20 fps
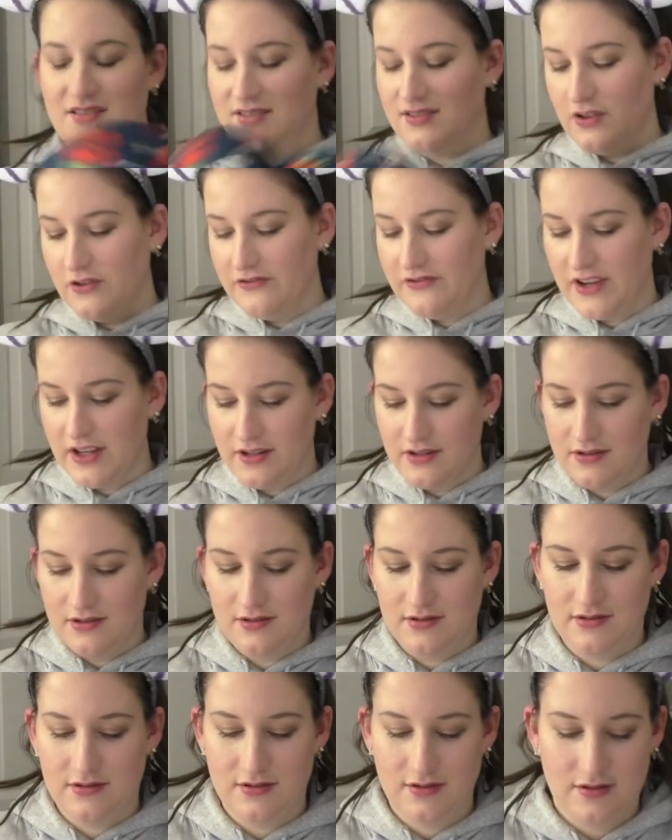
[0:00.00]
it's so
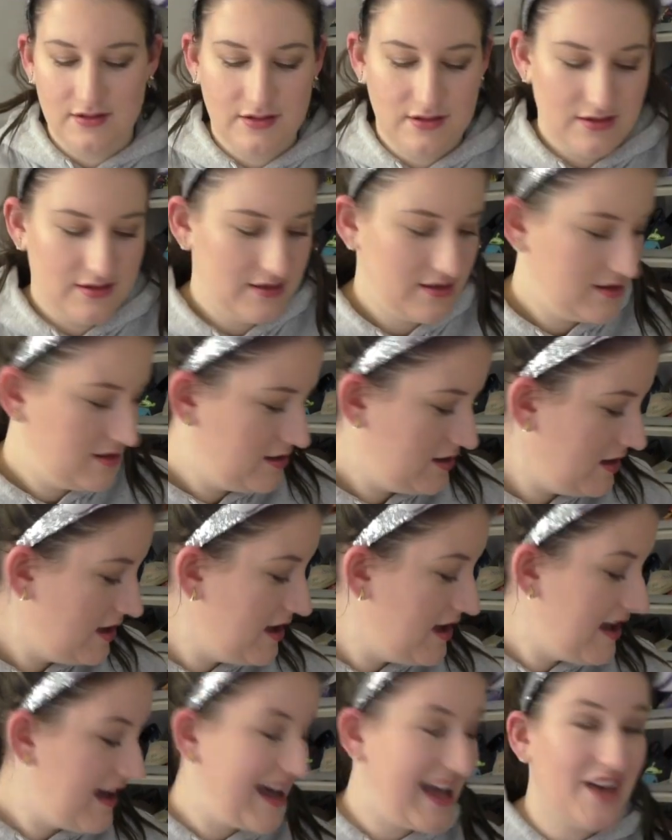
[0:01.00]

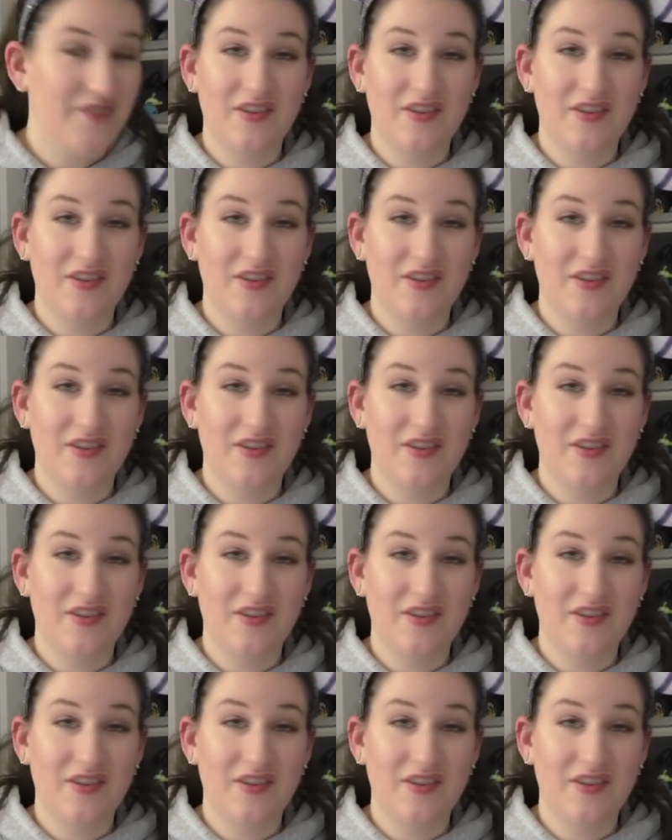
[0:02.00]
fun.